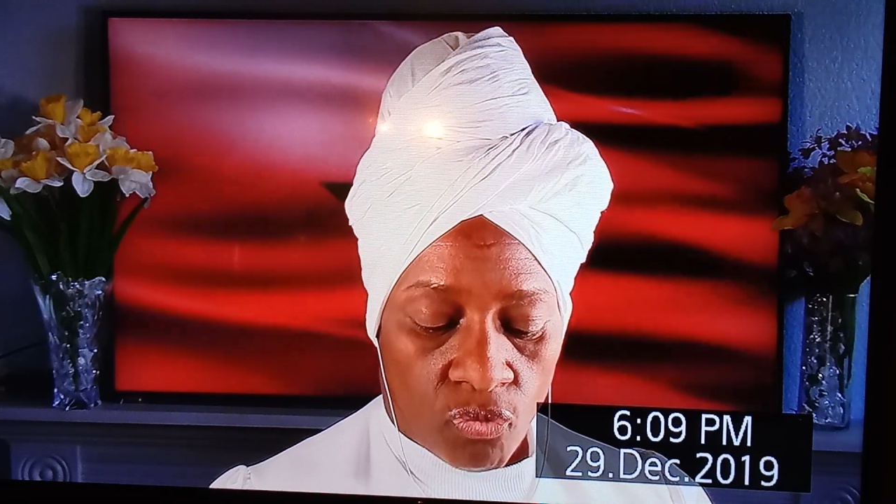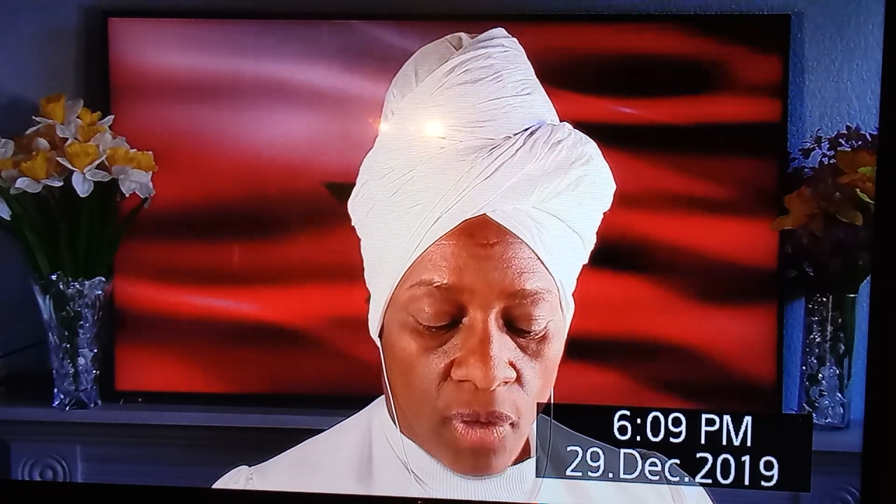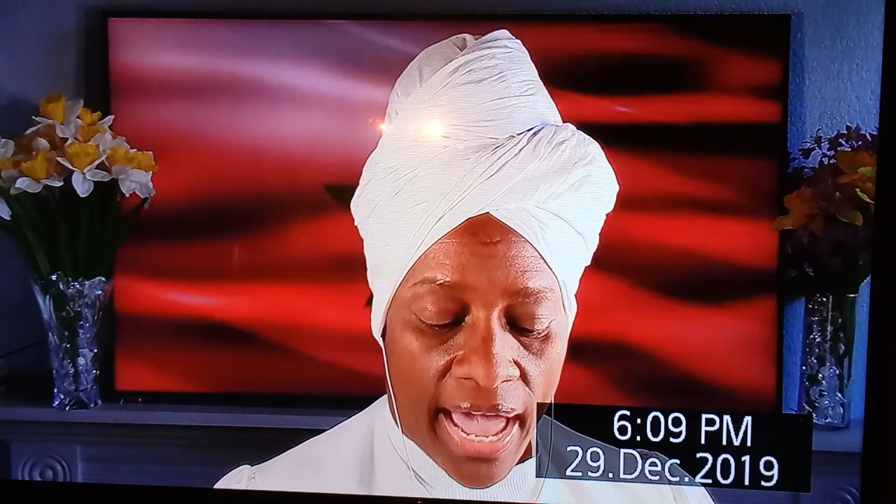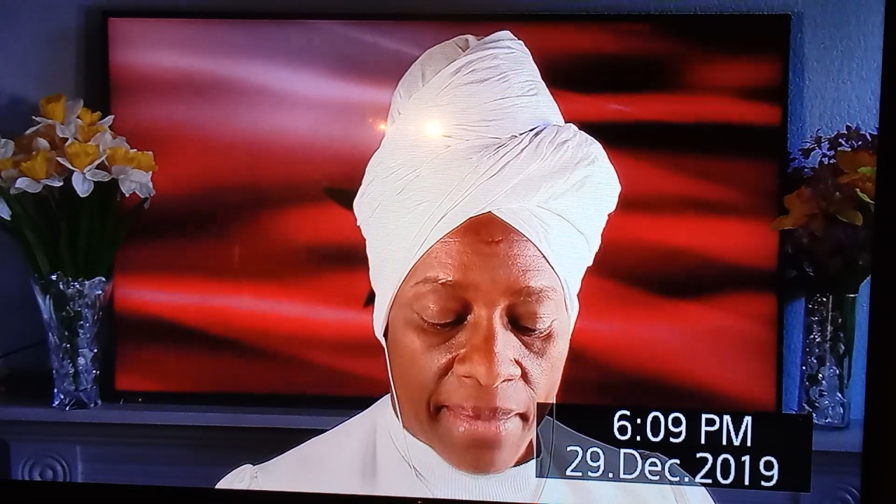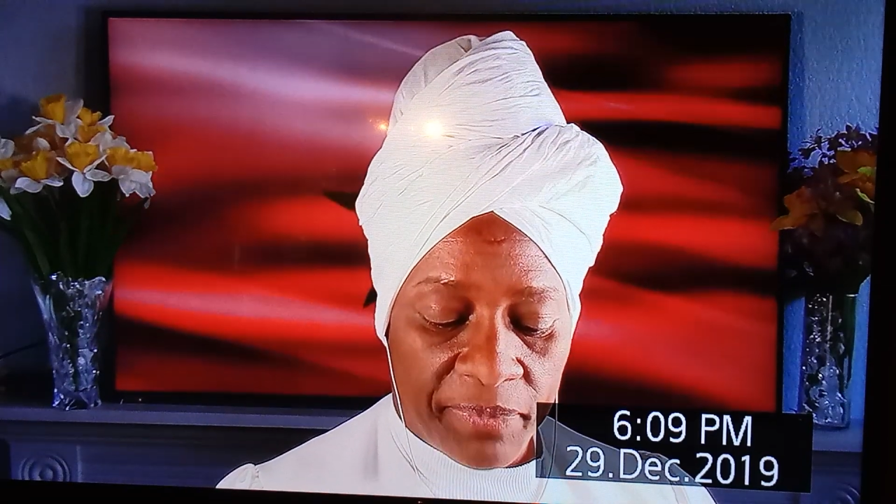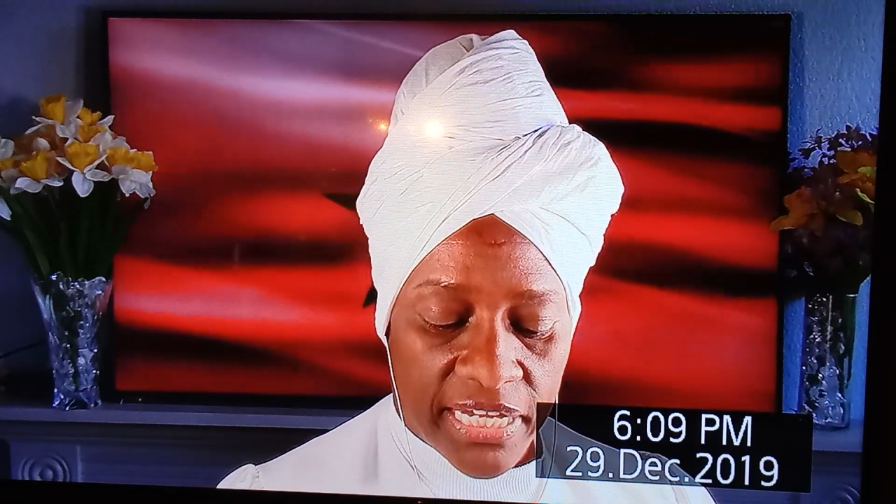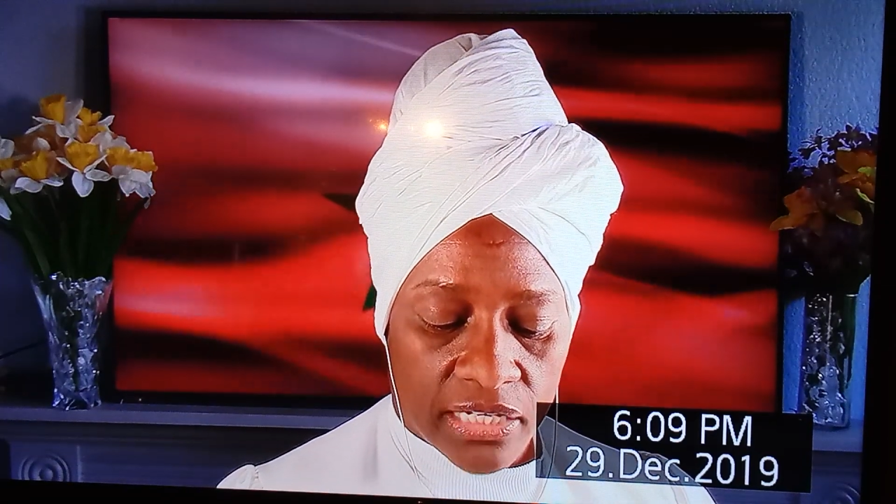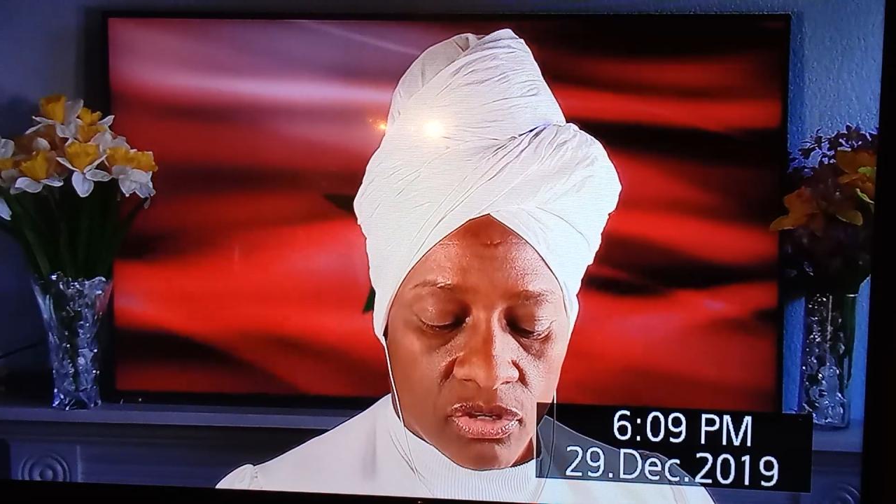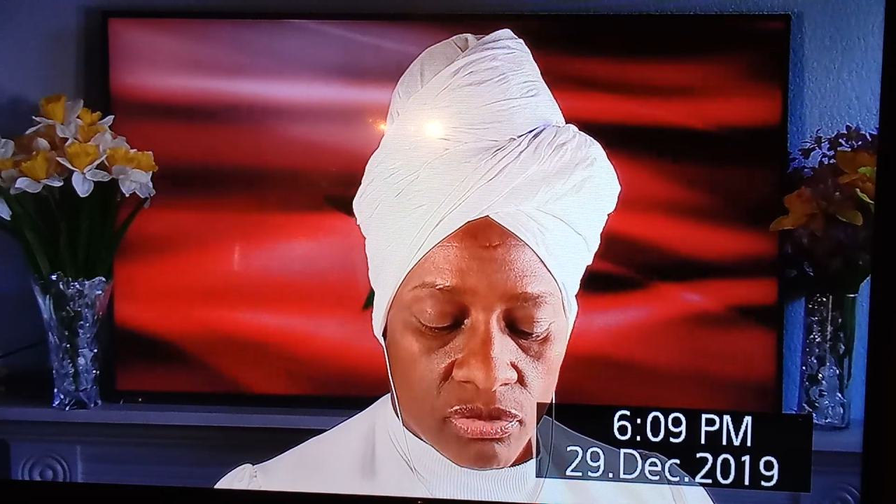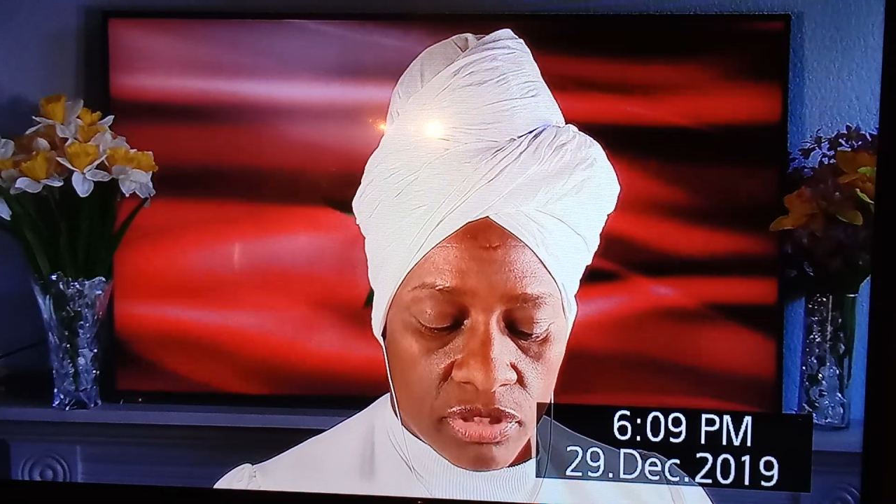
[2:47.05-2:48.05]
Rob
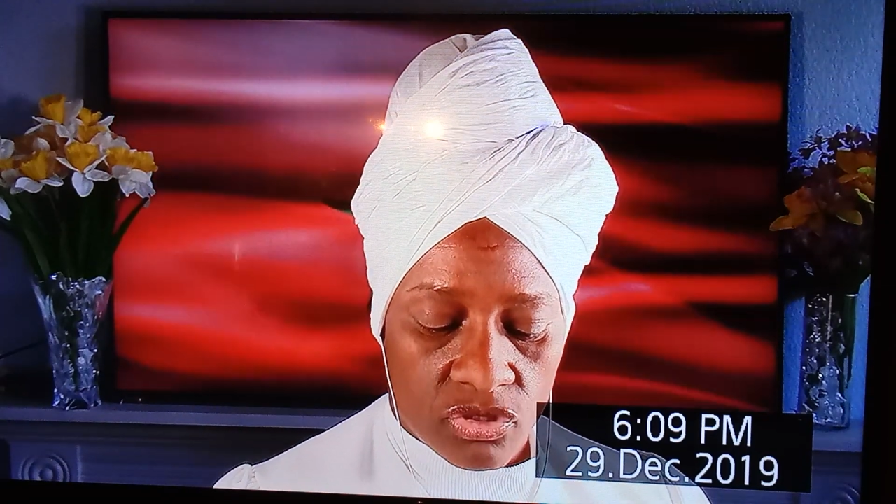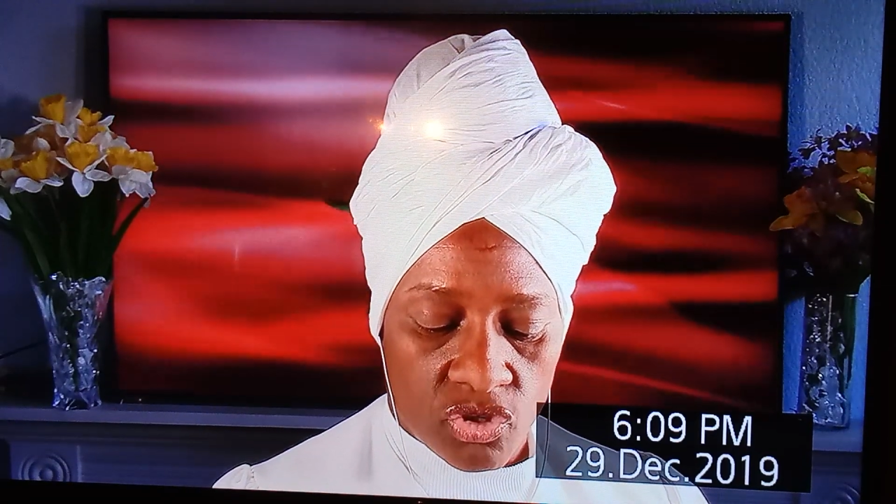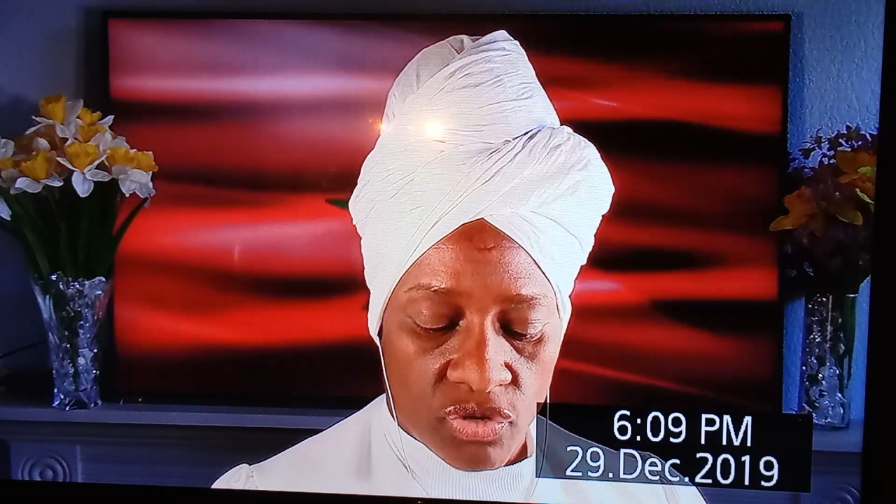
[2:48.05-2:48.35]
Nichols,